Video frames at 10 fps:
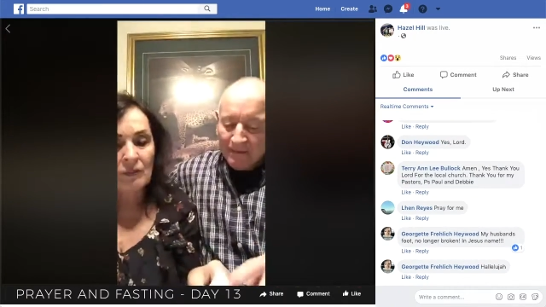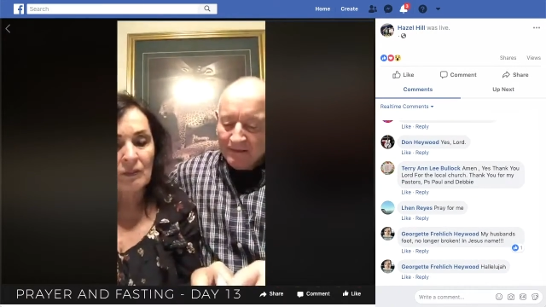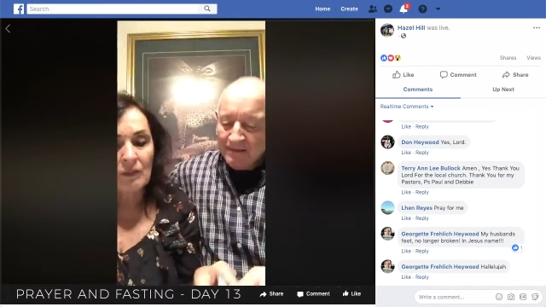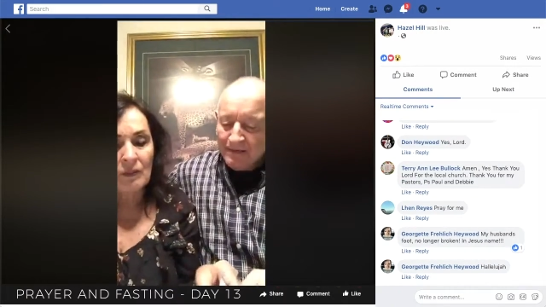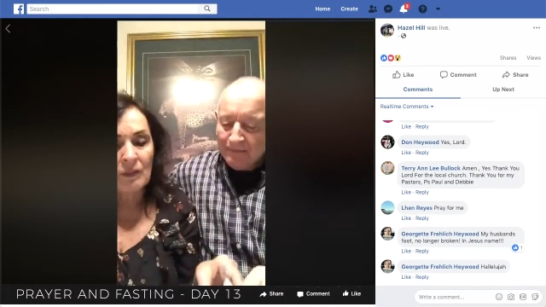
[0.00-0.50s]

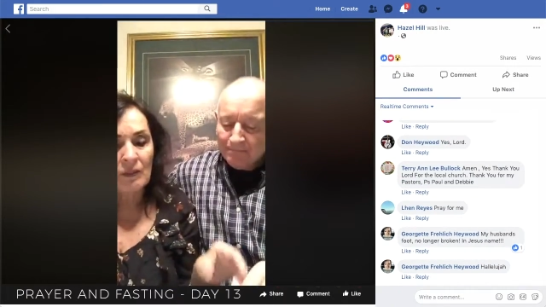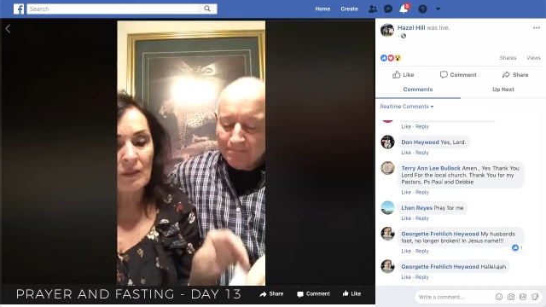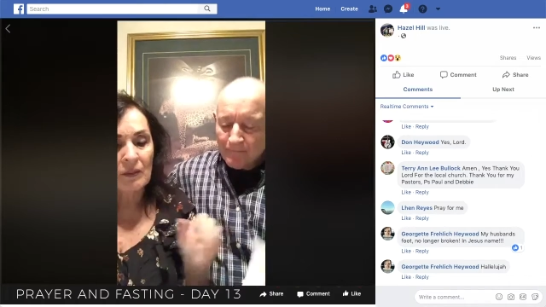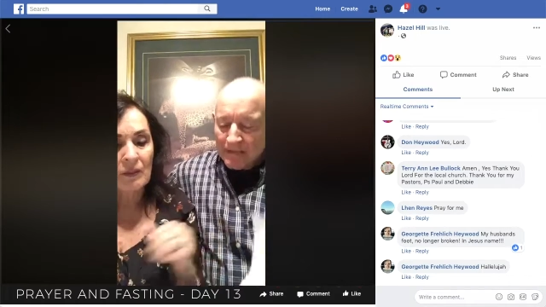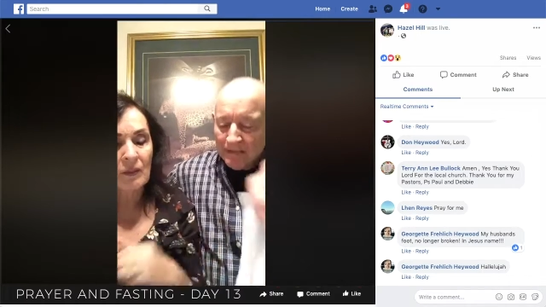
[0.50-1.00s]
Speaker 1: the
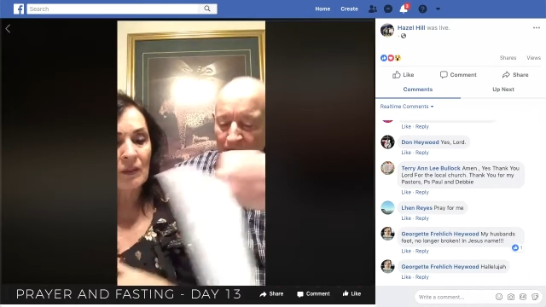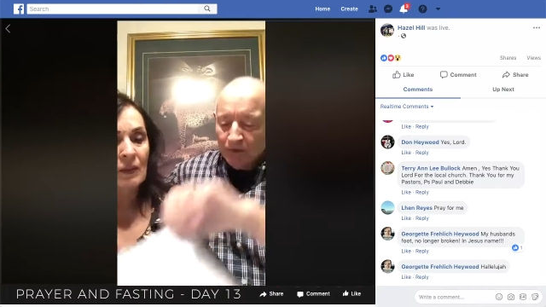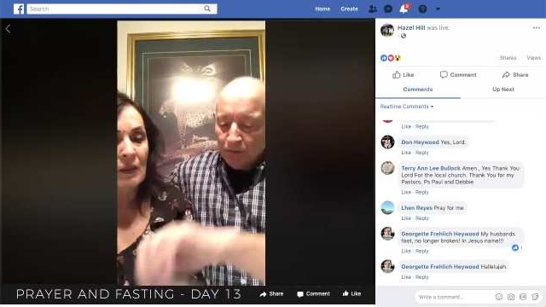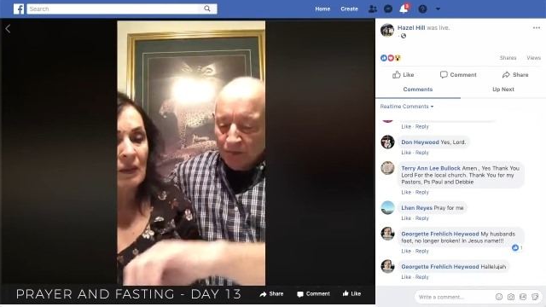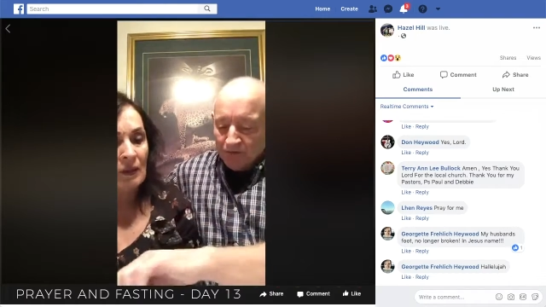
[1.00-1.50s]
um, you
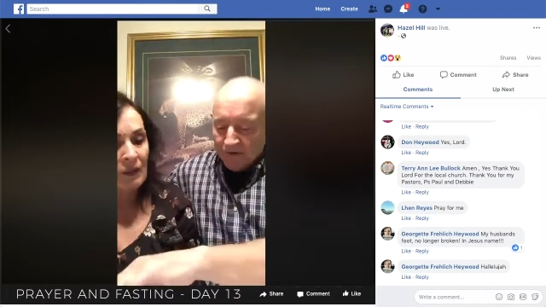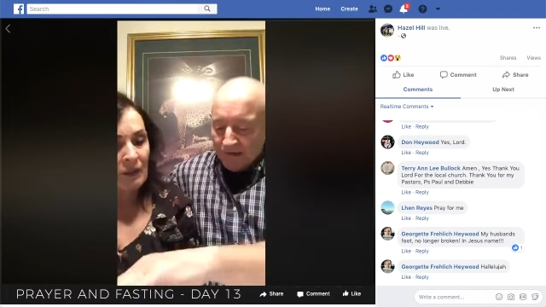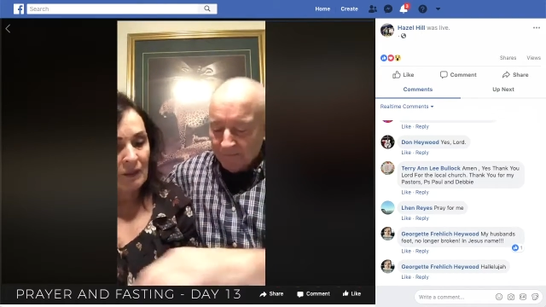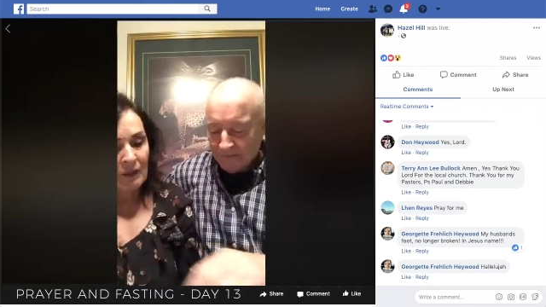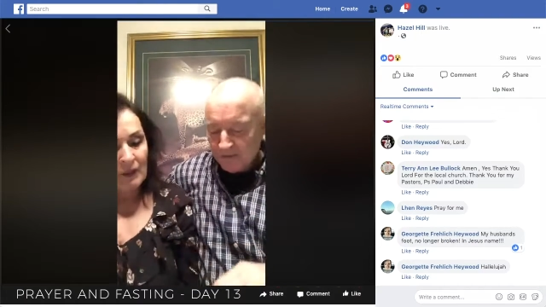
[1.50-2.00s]
know, where
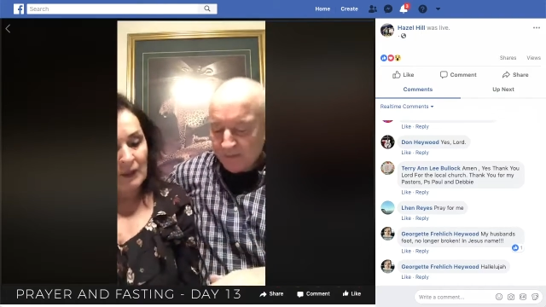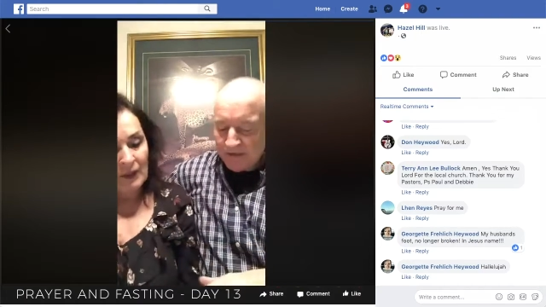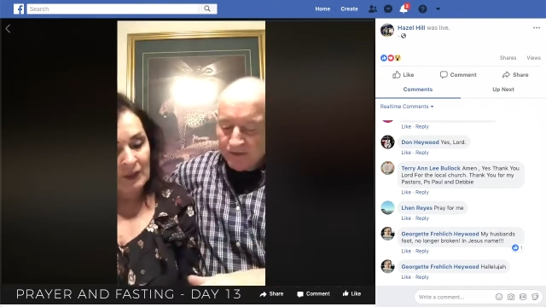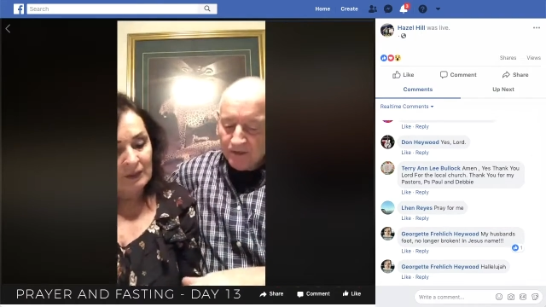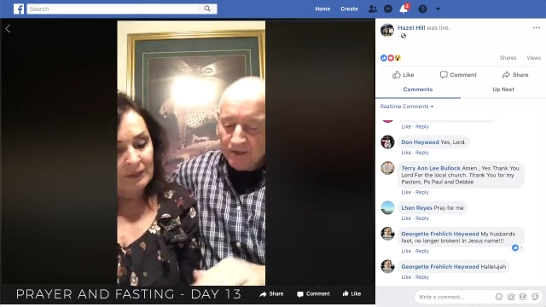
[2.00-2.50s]
uh, this
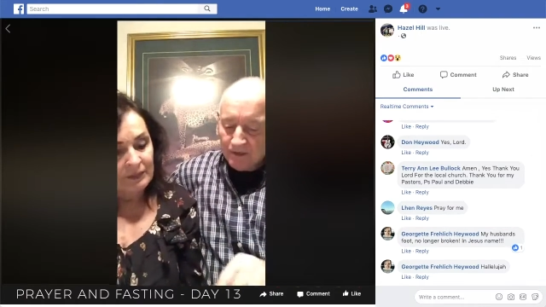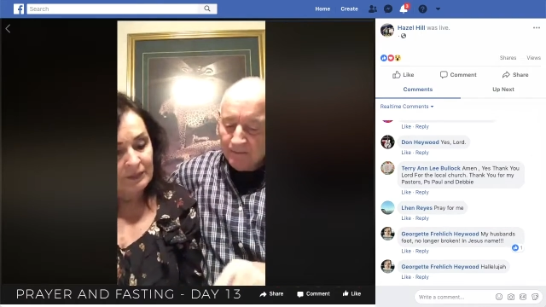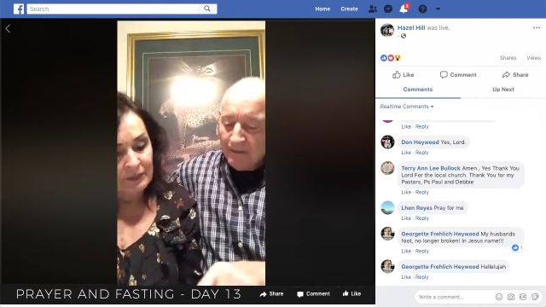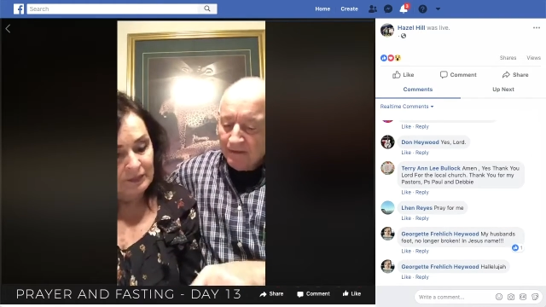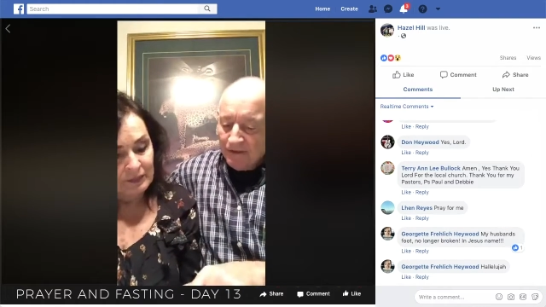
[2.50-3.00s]
passage here,
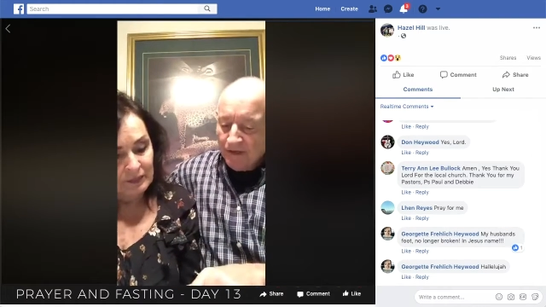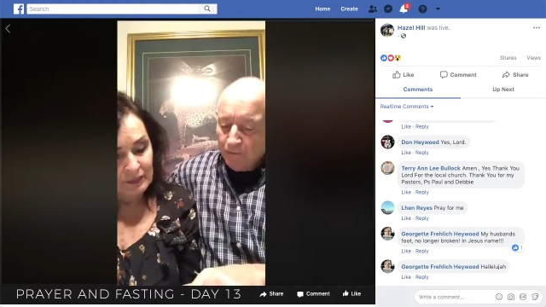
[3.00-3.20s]
uh,